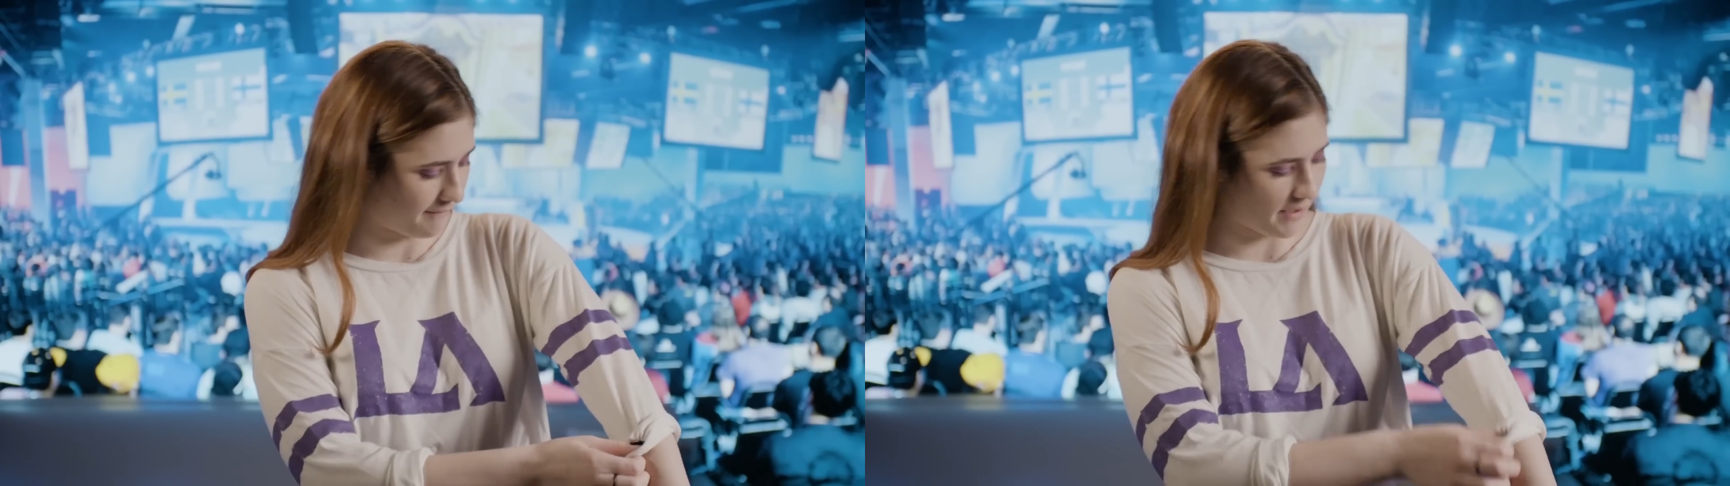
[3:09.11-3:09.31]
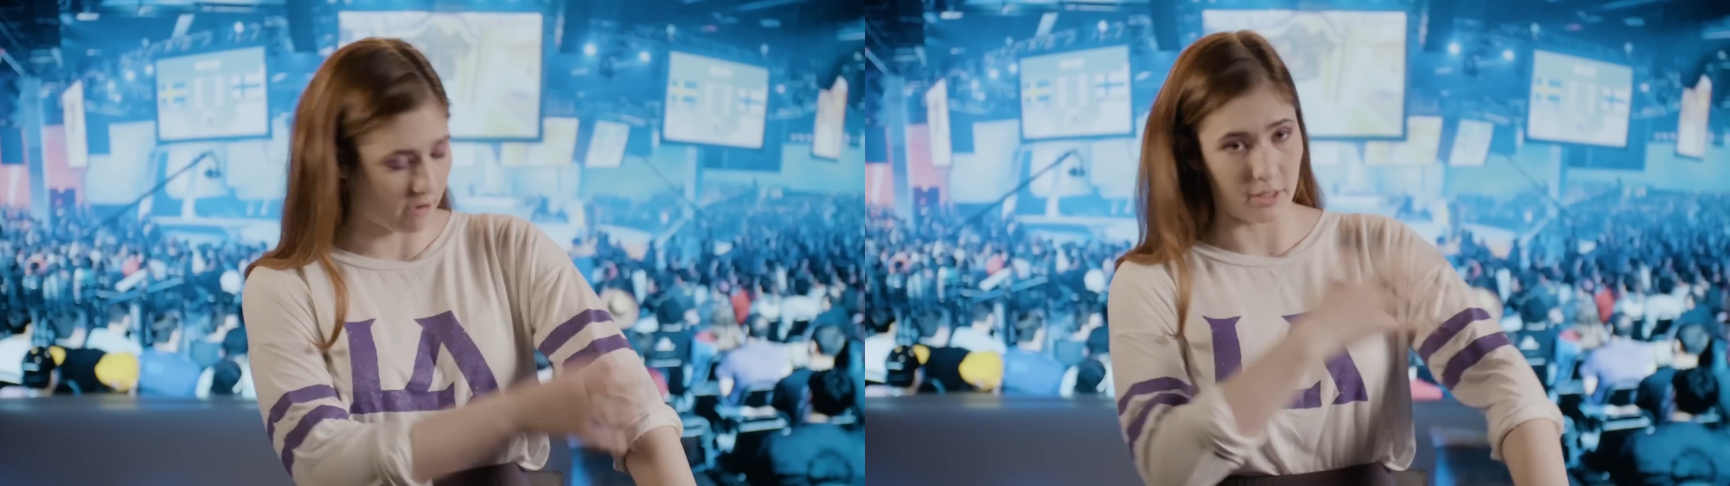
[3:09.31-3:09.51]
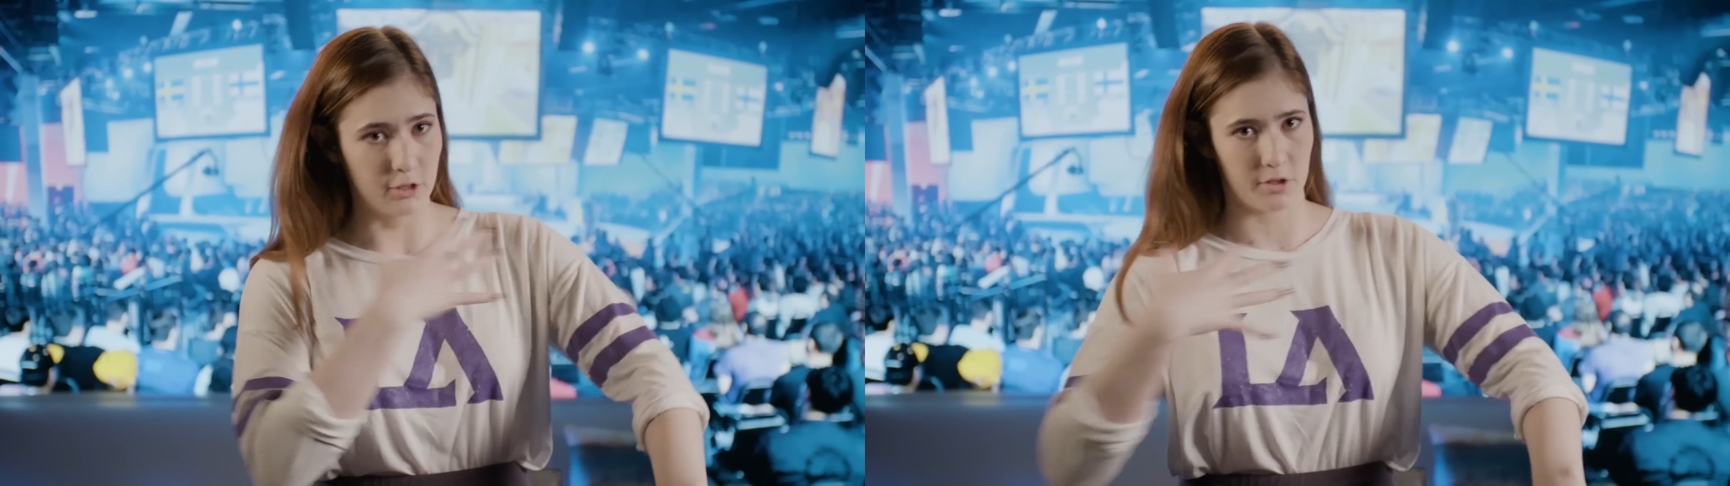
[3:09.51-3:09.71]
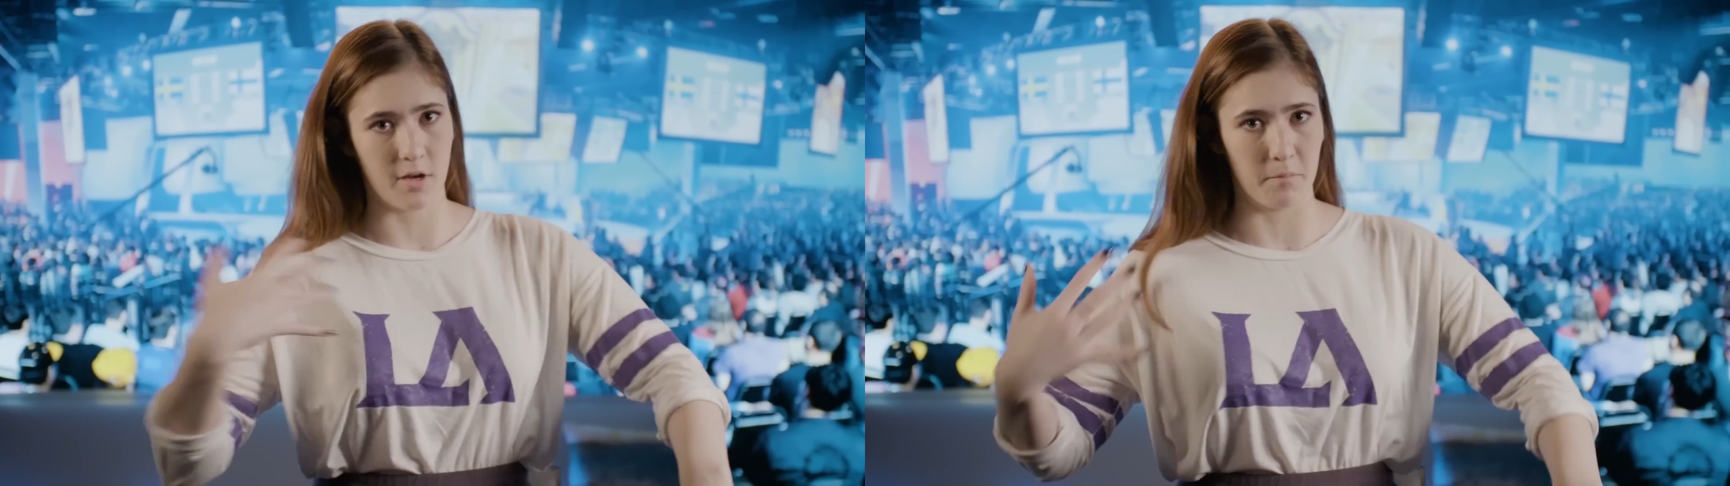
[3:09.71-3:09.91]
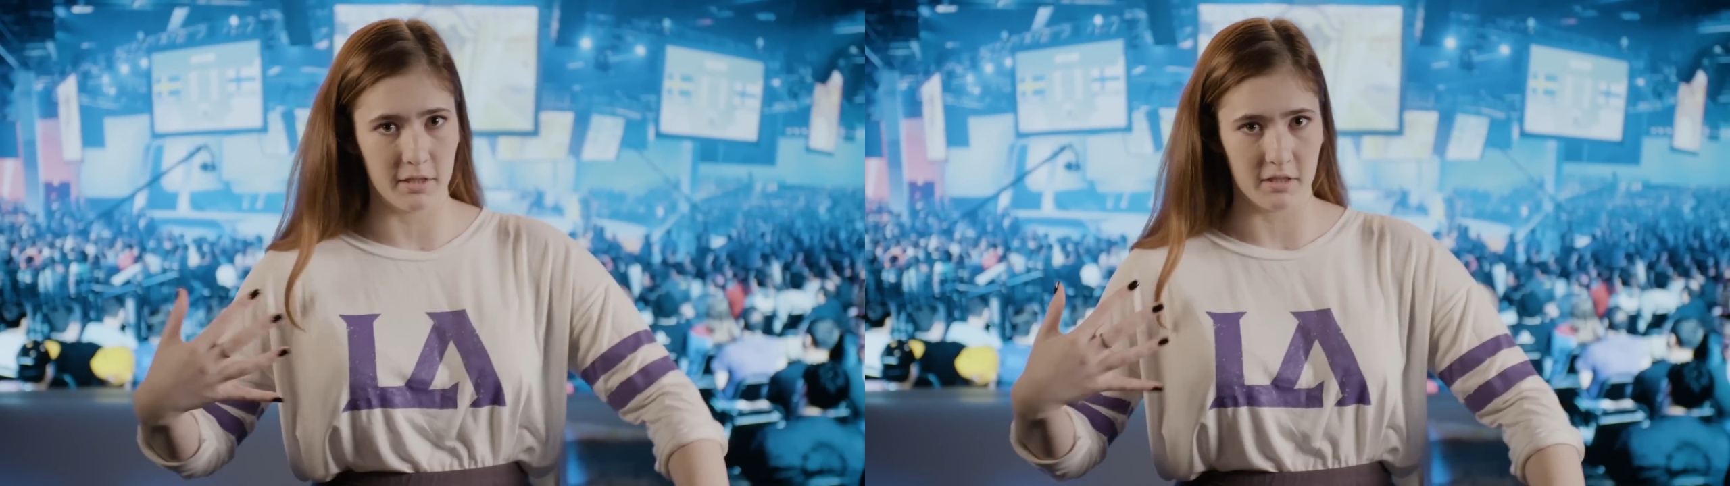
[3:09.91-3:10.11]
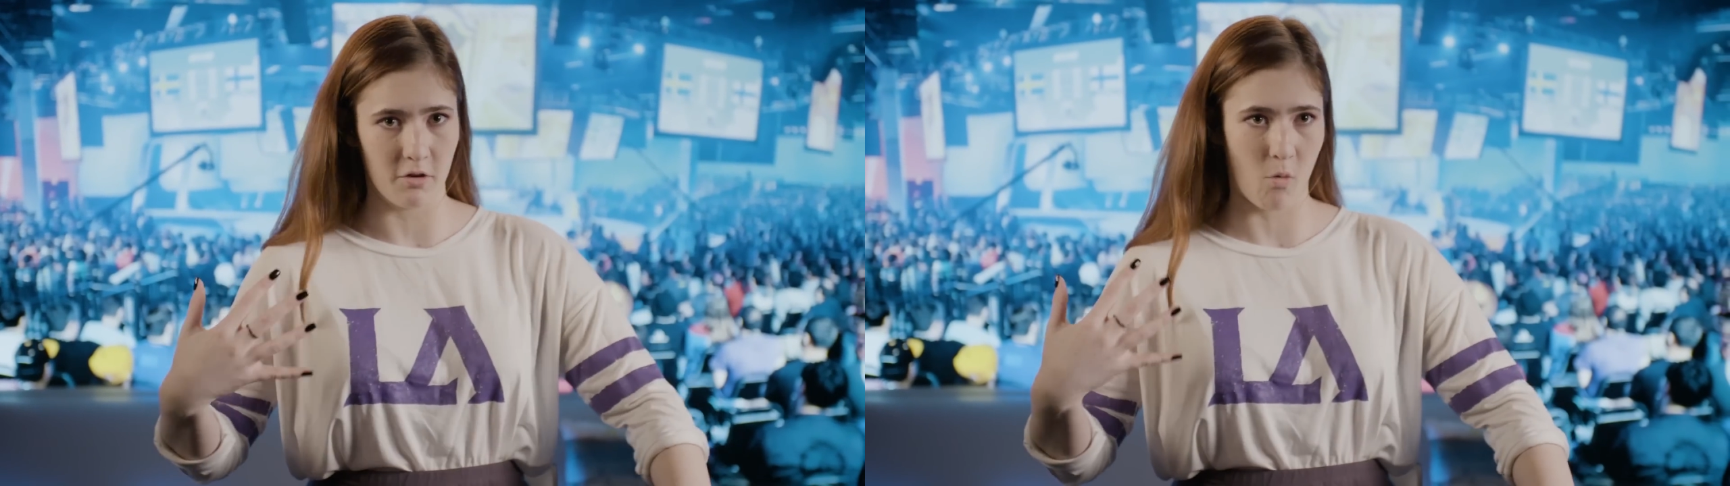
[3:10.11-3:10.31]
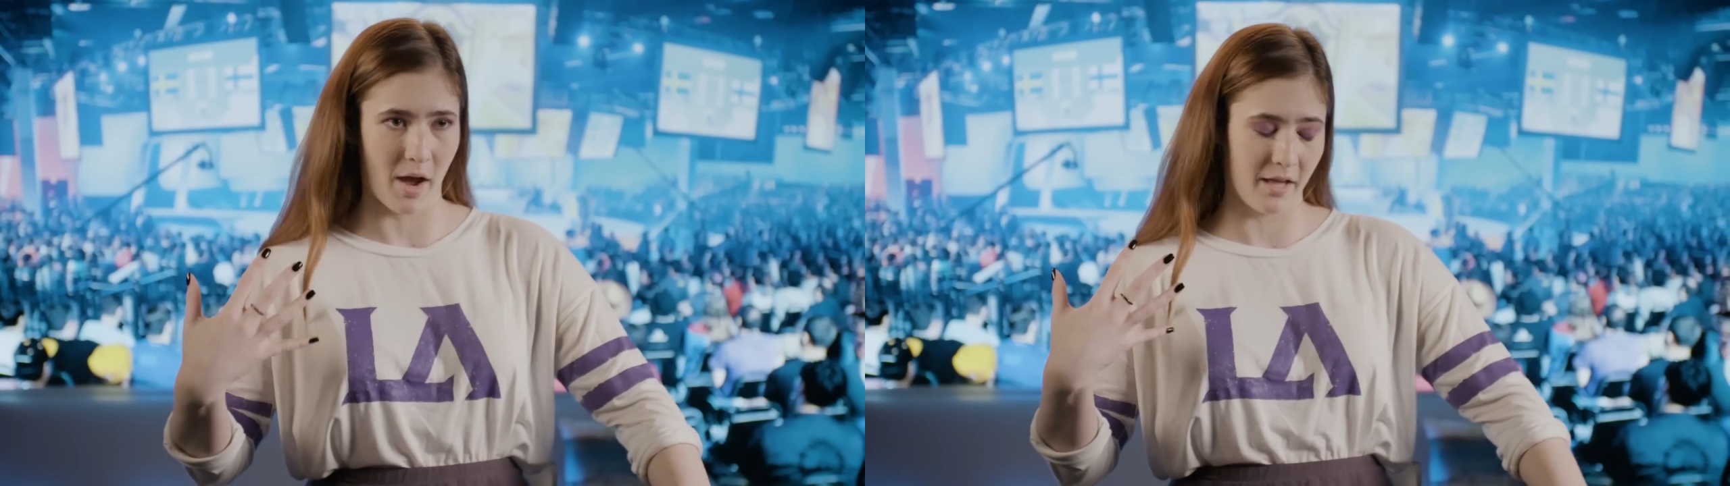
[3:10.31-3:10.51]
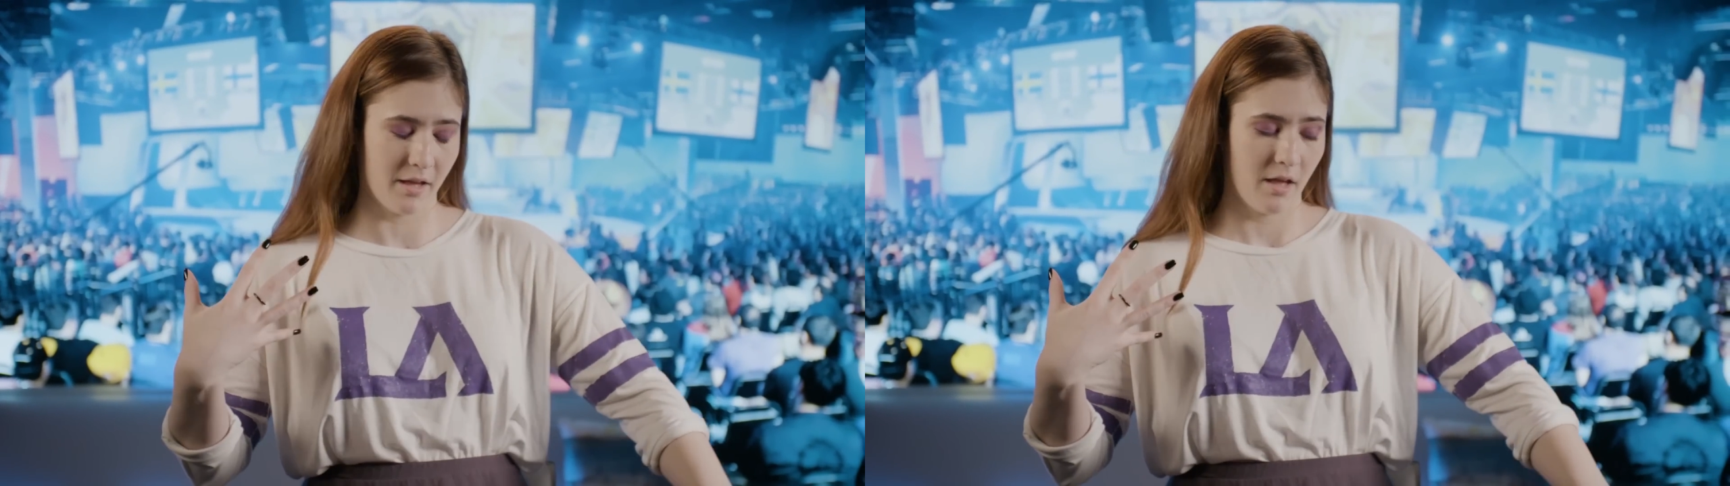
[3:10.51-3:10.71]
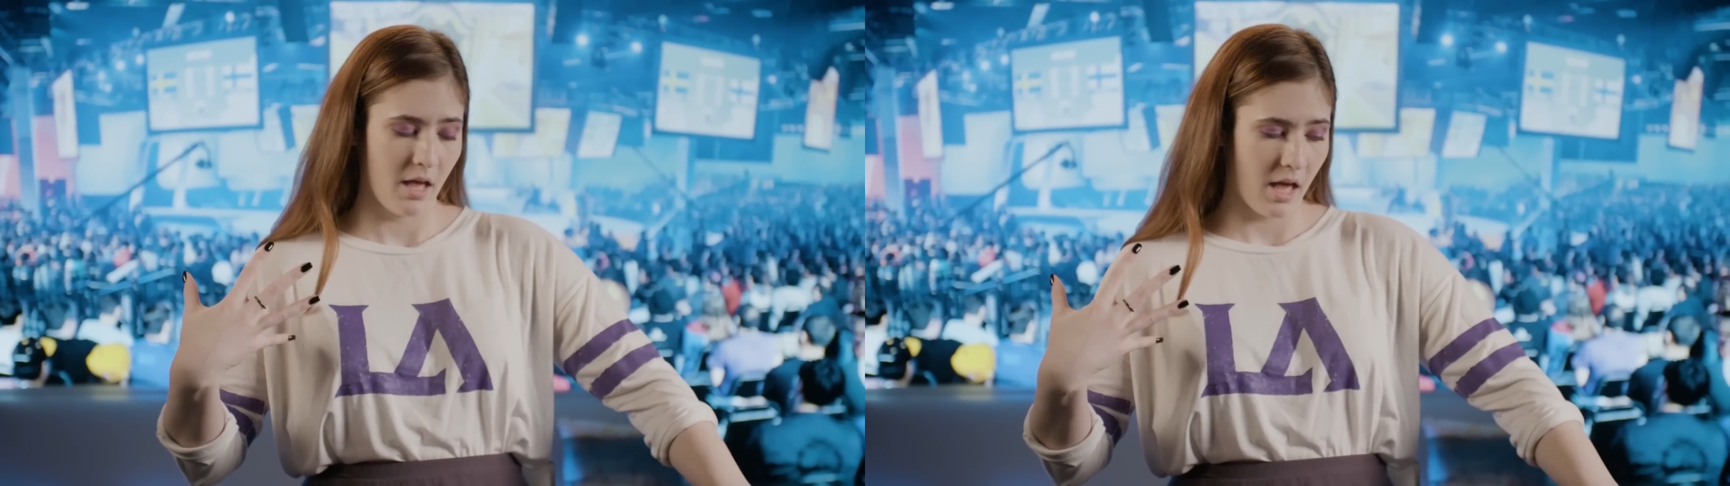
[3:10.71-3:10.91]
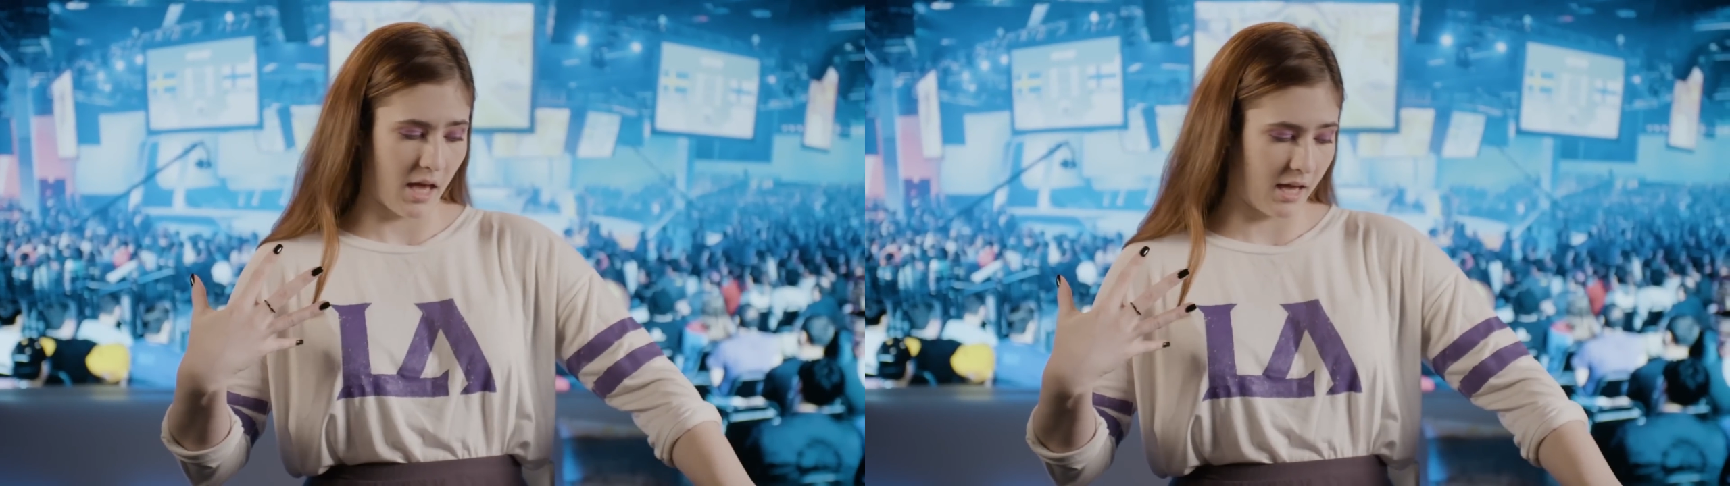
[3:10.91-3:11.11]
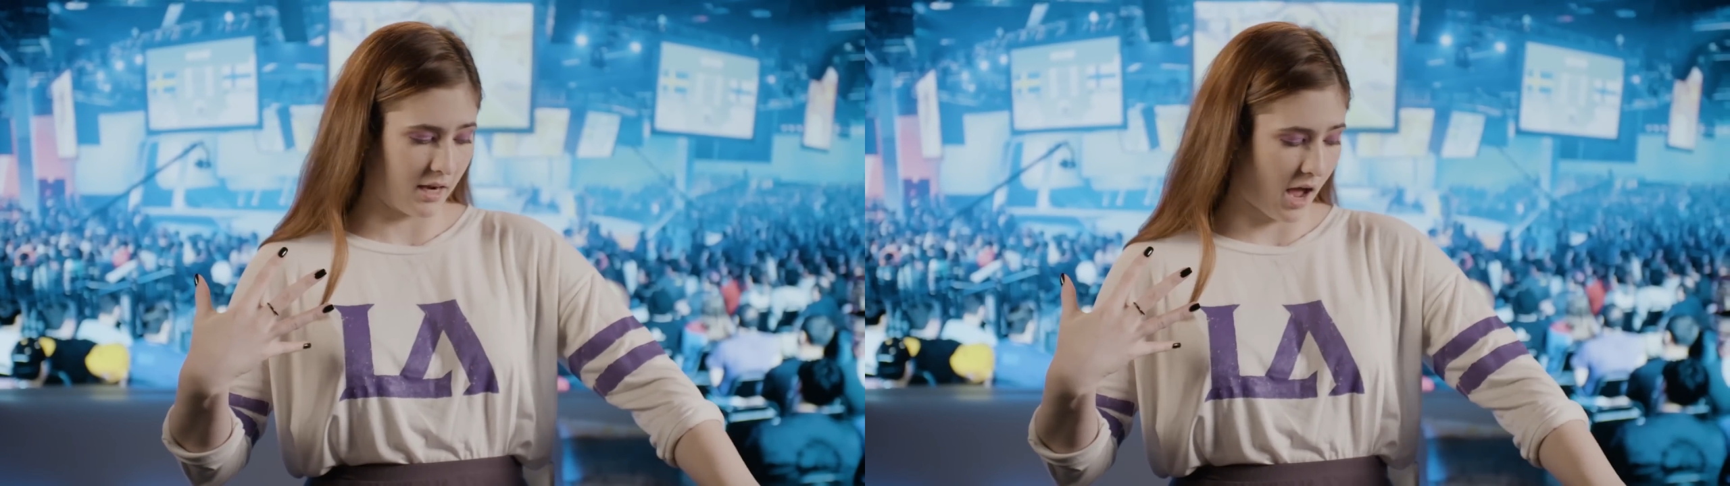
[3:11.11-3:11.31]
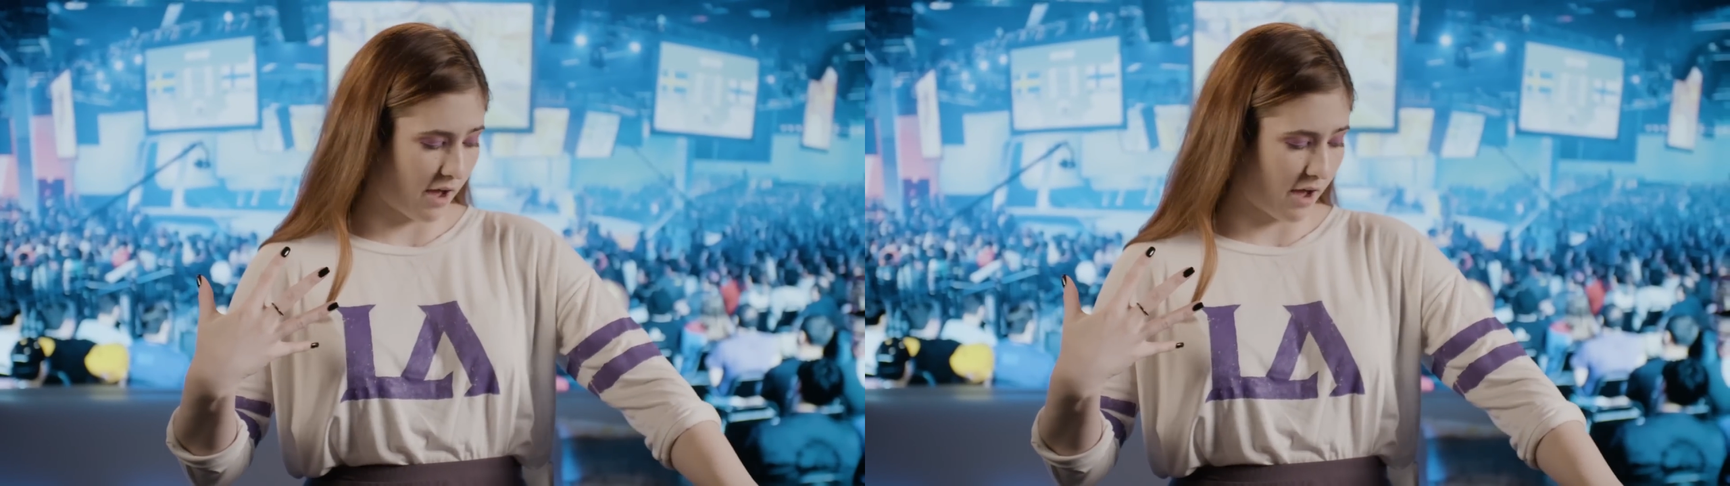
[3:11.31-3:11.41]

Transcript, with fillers: I found it just completely white, and